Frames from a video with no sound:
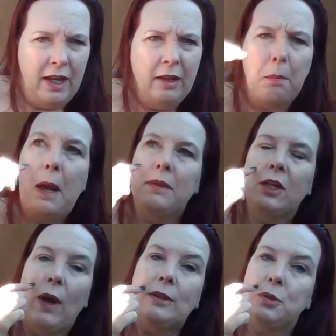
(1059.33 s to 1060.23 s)
it'll probably
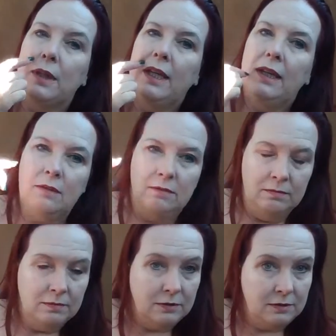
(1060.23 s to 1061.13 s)
gradually
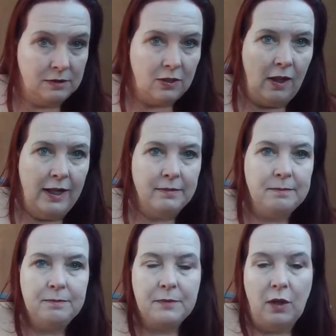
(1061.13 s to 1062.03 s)
decline
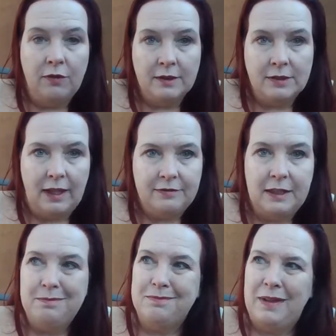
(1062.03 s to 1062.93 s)
over its
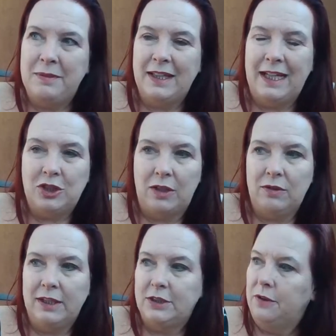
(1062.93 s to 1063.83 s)
lifetime i mean they
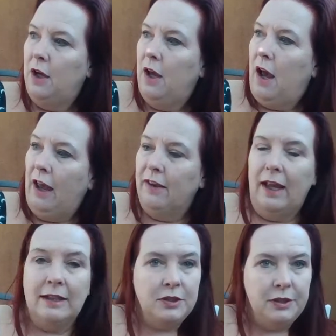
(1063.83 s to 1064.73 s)
generally do
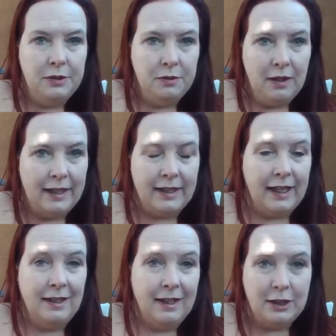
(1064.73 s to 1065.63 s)
unless you like
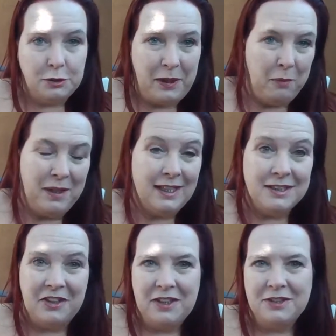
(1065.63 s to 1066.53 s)
get an hbo
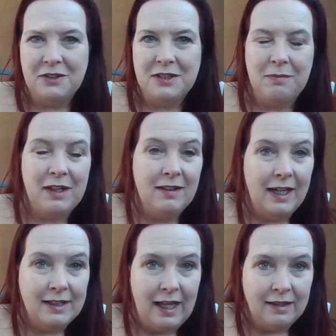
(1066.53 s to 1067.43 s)
miniseries or something
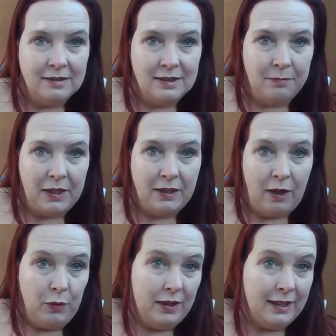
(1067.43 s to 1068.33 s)
like that something
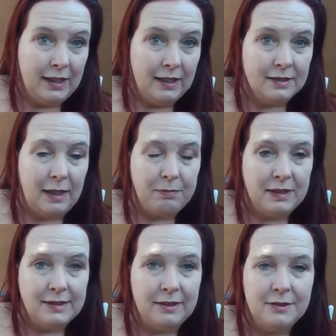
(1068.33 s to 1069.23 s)
that really kicks up
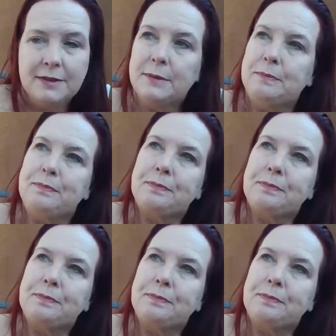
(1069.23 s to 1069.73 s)
the sales